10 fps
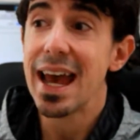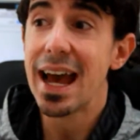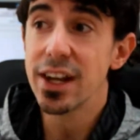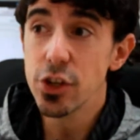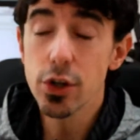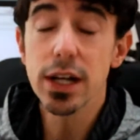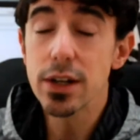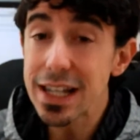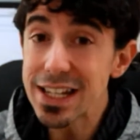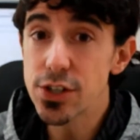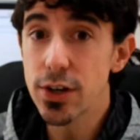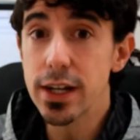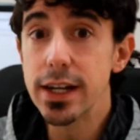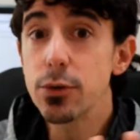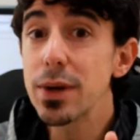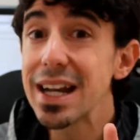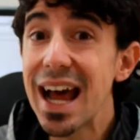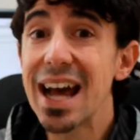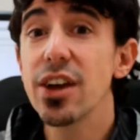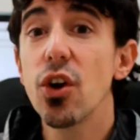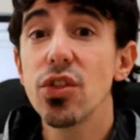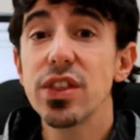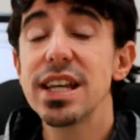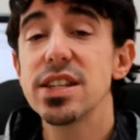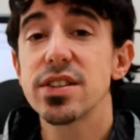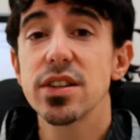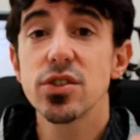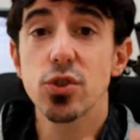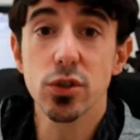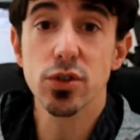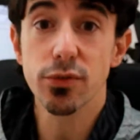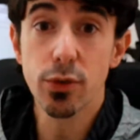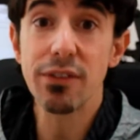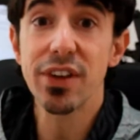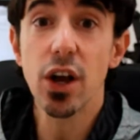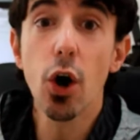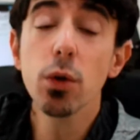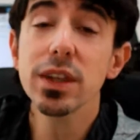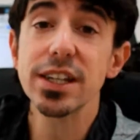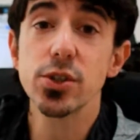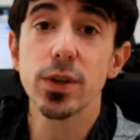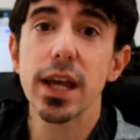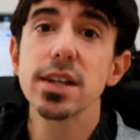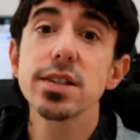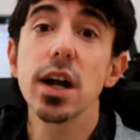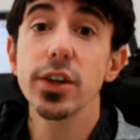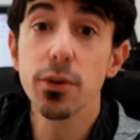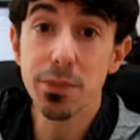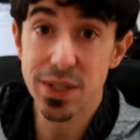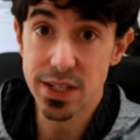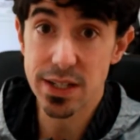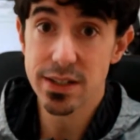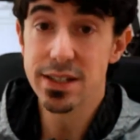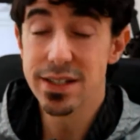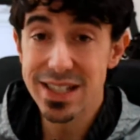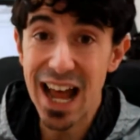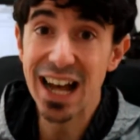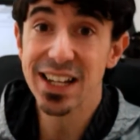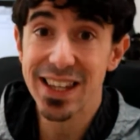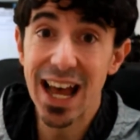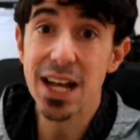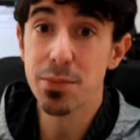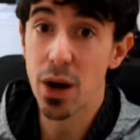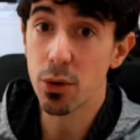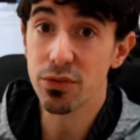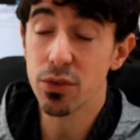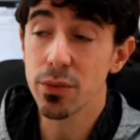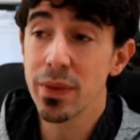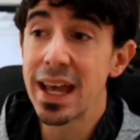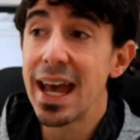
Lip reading: and you can literally rely on this source of traffic only to kickstart your business. It's that powerful.